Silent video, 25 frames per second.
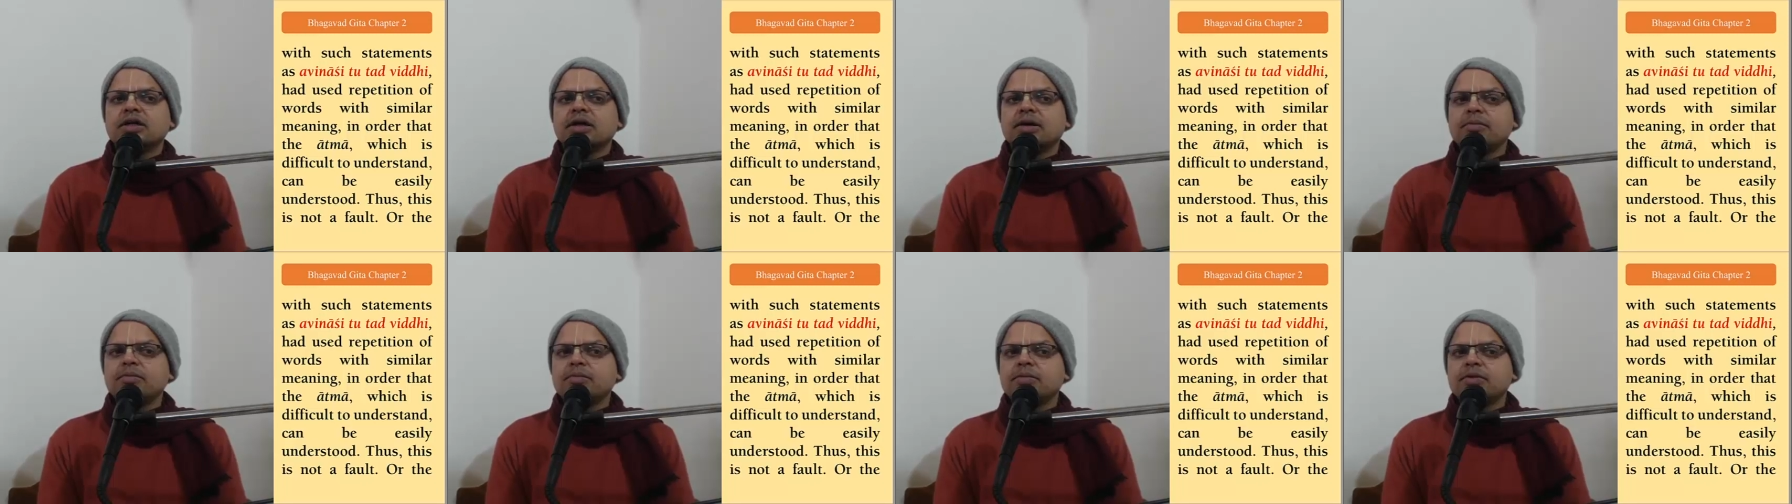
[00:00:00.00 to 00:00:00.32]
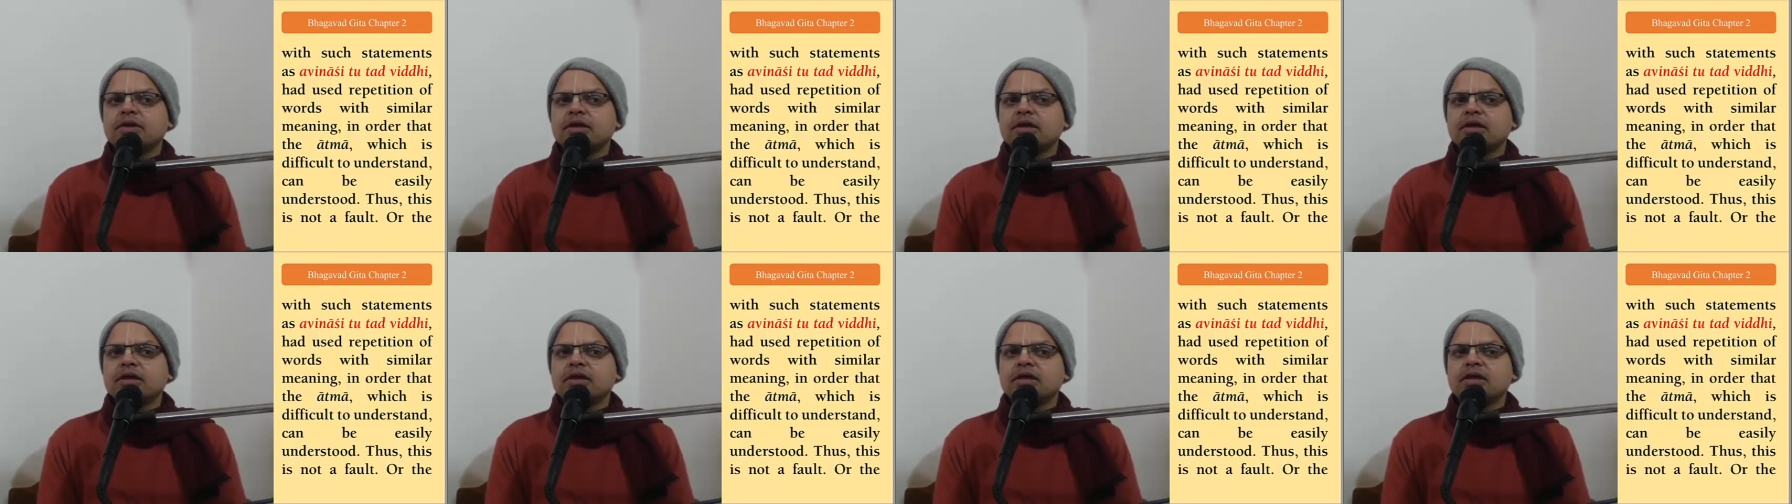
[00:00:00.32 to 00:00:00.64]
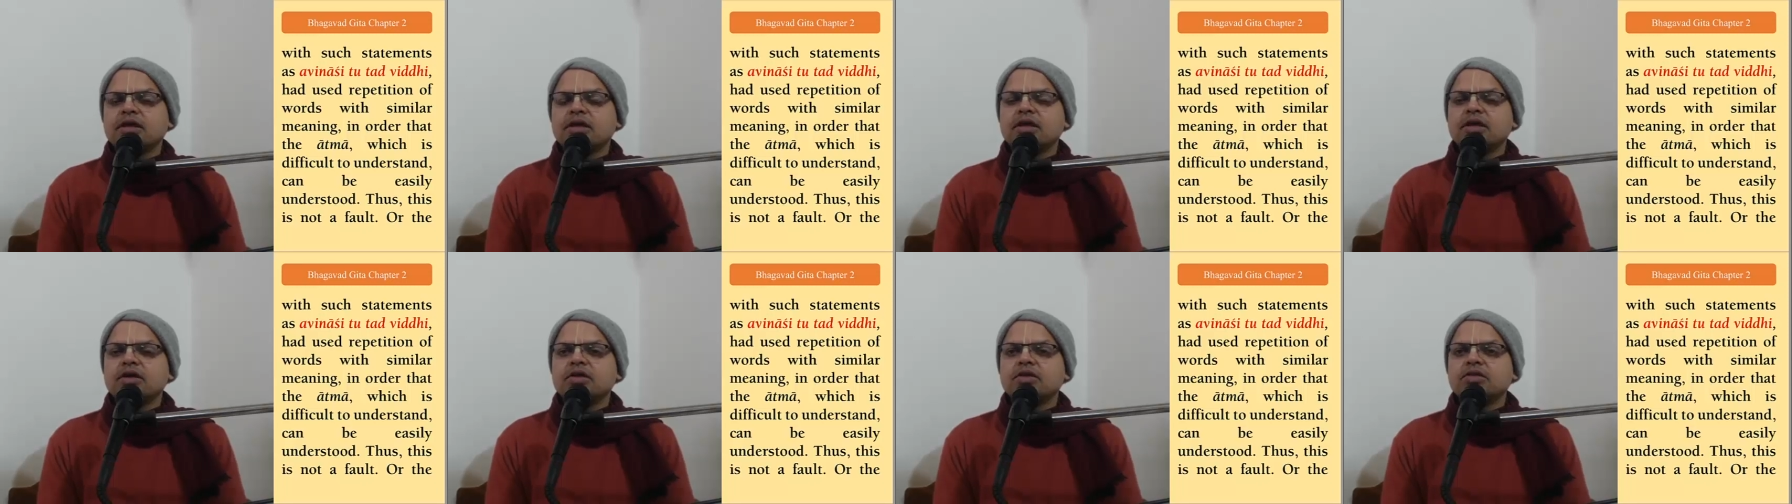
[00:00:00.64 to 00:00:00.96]

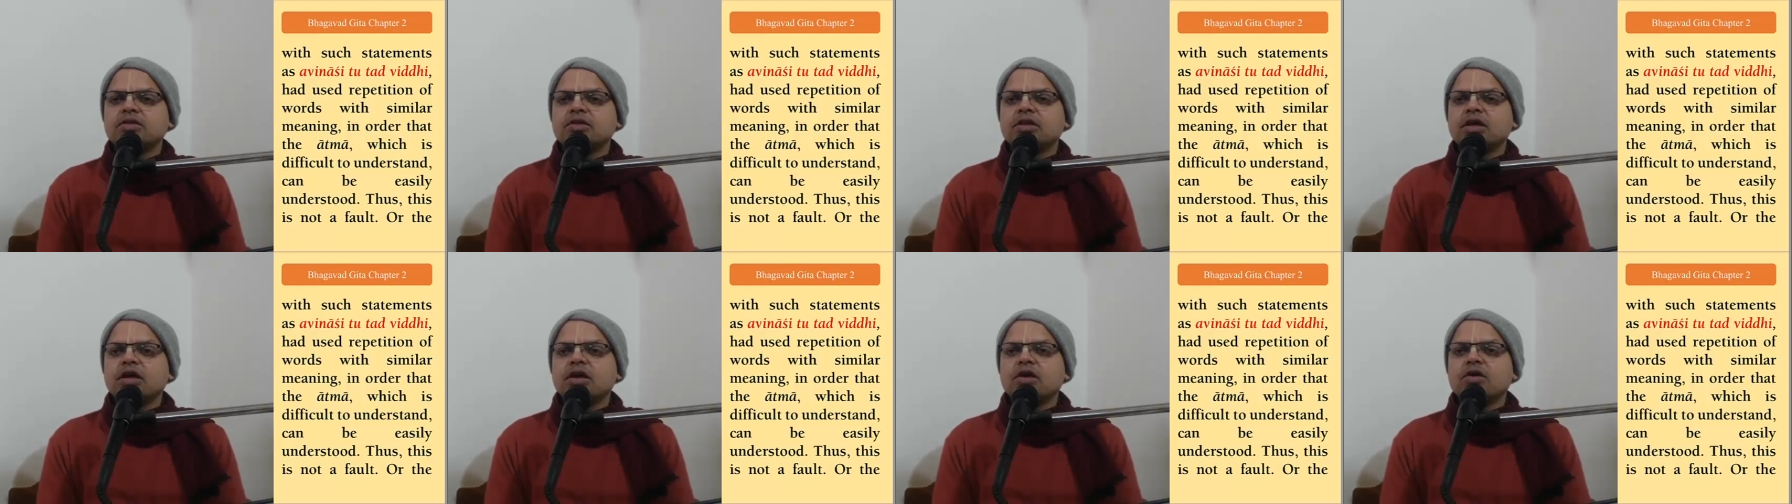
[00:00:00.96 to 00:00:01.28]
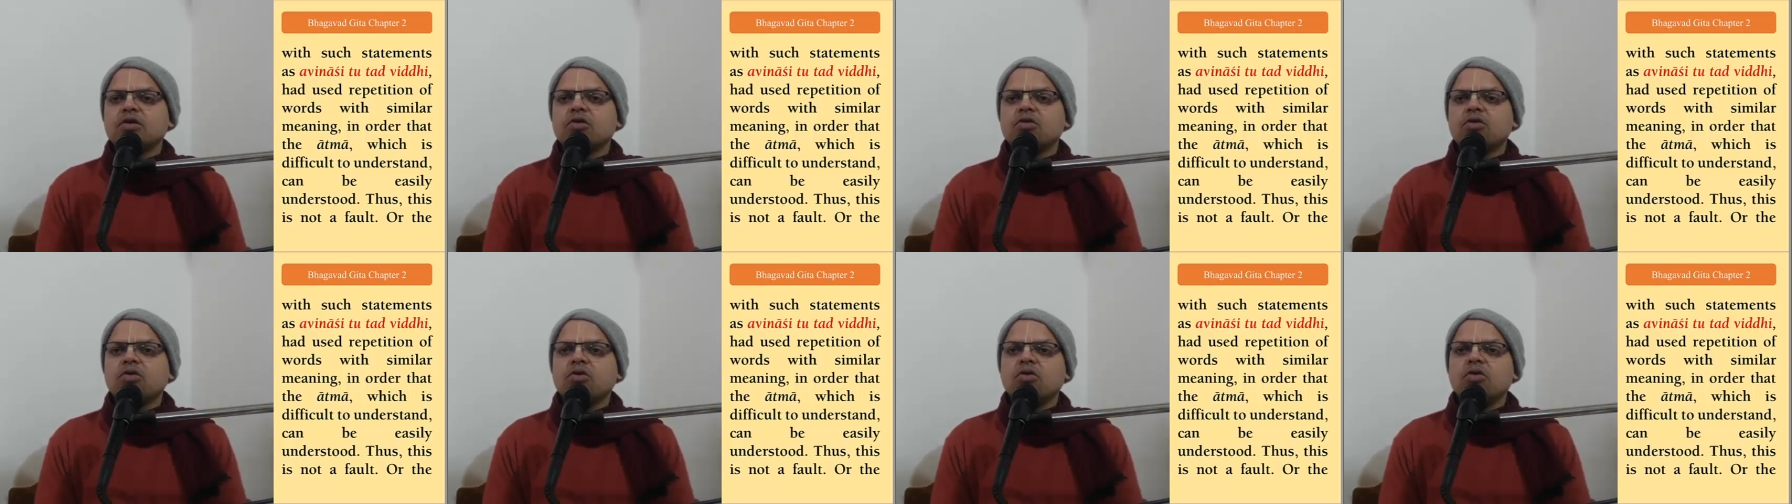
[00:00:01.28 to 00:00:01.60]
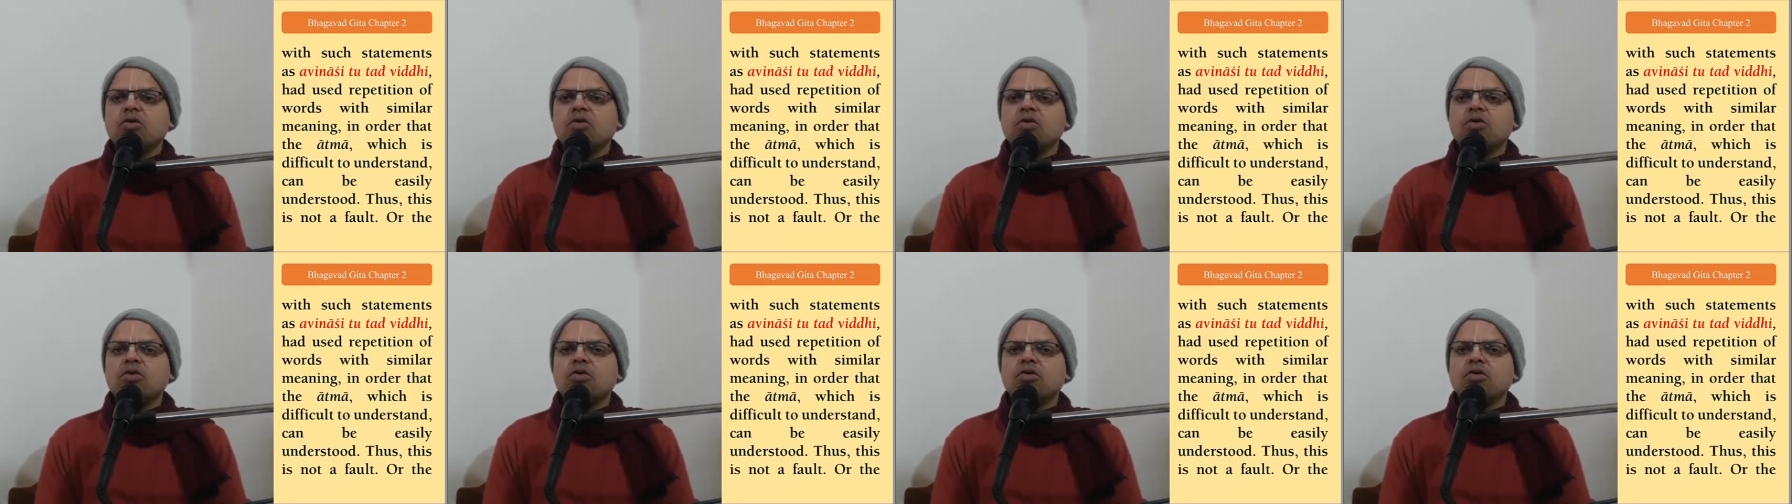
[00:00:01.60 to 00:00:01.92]
temporary they
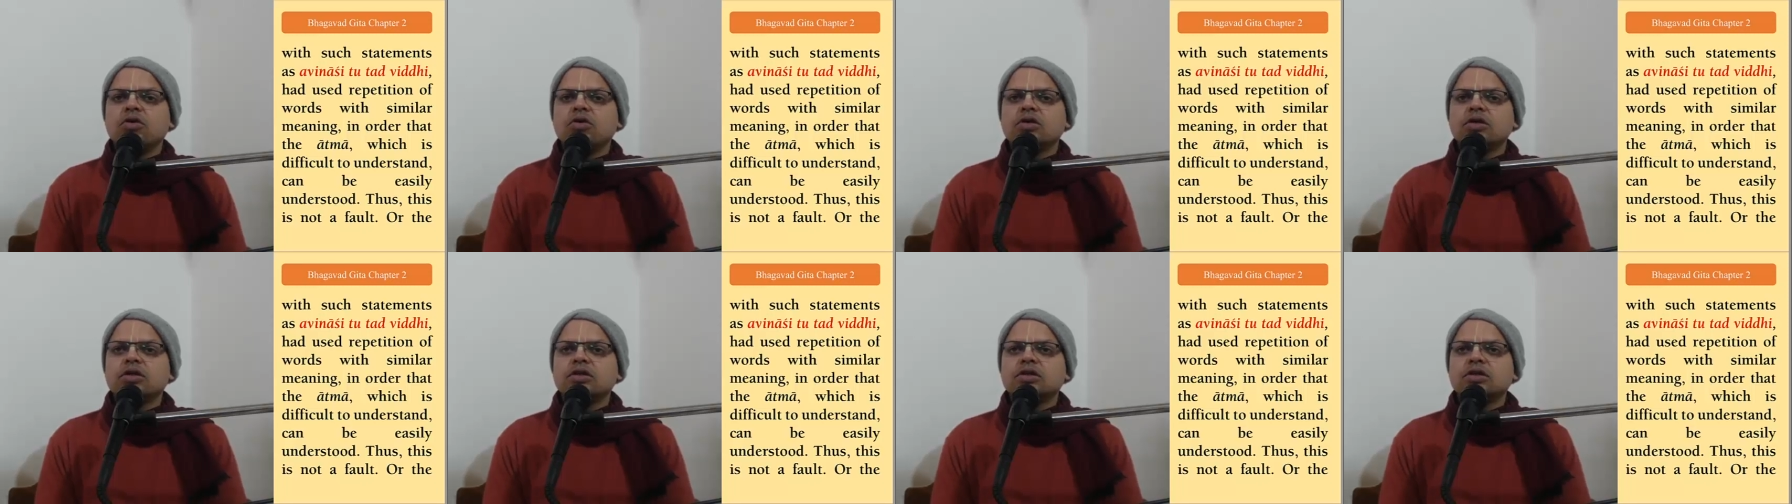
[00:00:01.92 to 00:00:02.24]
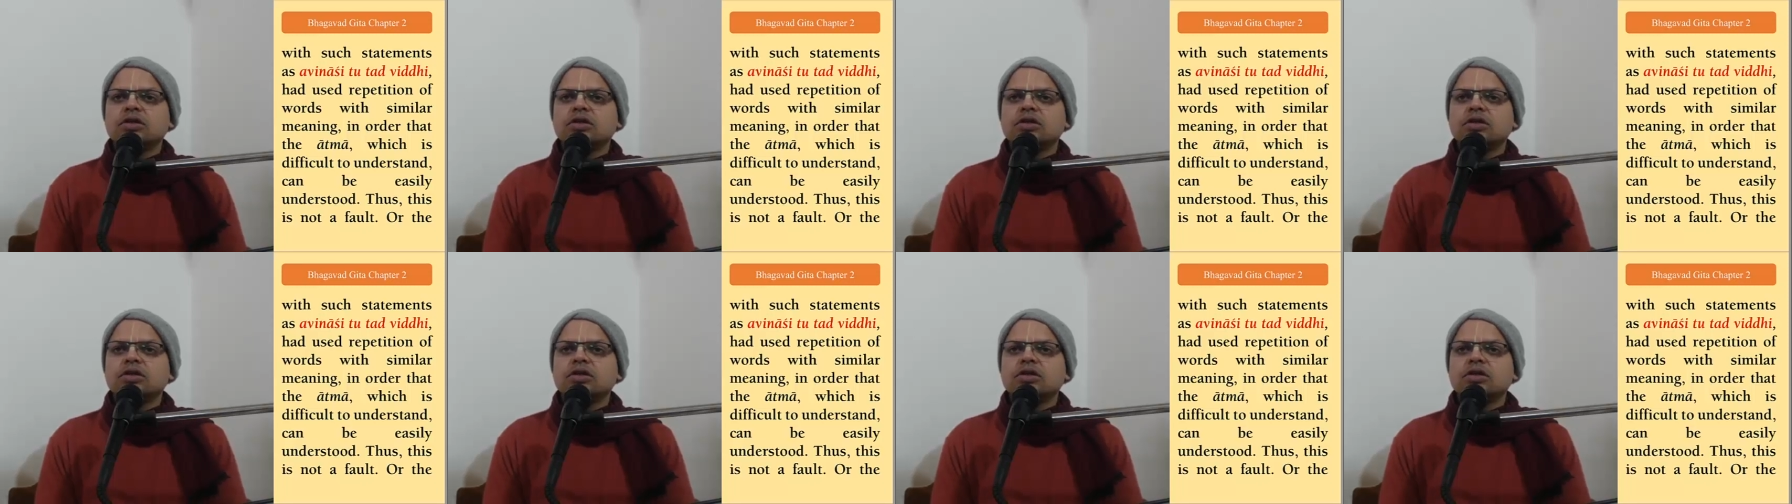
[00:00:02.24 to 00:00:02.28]
go,